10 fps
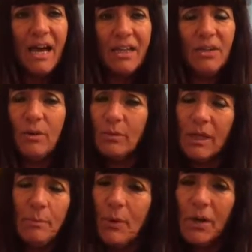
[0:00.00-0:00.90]
you know,
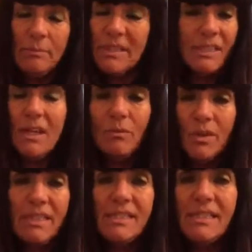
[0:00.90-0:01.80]
a part of me did not
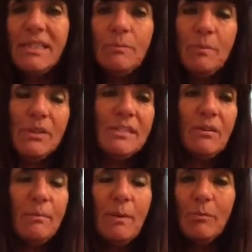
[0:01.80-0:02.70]
want to see it because
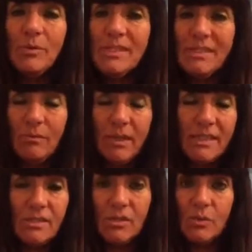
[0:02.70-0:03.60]
I remember when
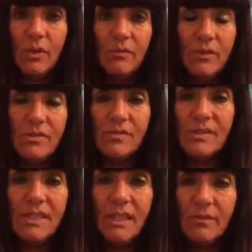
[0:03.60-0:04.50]
I saw 12 Years of
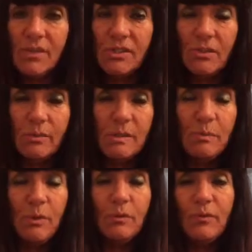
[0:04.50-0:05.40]
Slave, which I thought was
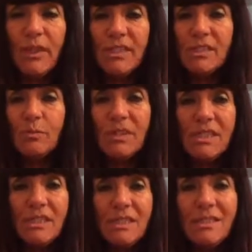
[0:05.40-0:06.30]
beautiful. I just
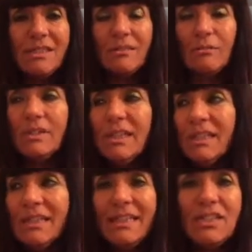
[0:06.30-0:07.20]
wanted to, you know,
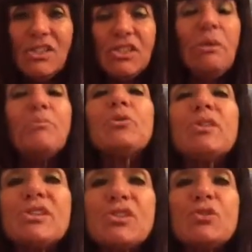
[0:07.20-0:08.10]
like jump through
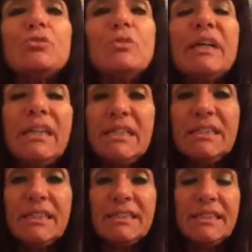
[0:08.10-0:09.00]
the screen
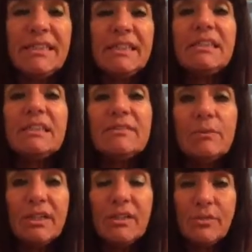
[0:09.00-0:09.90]
and kill every
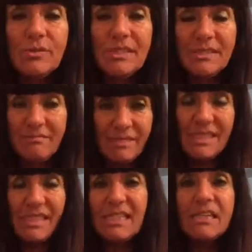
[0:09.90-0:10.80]
one of those
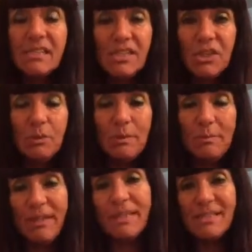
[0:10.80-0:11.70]
disgusting human
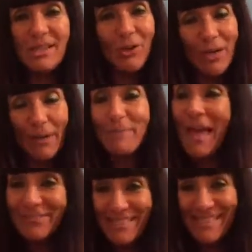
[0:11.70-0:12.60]
beings. Okay,
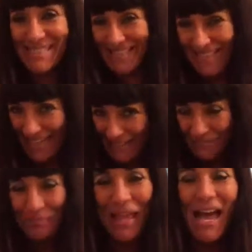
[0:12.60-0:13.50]
having said that,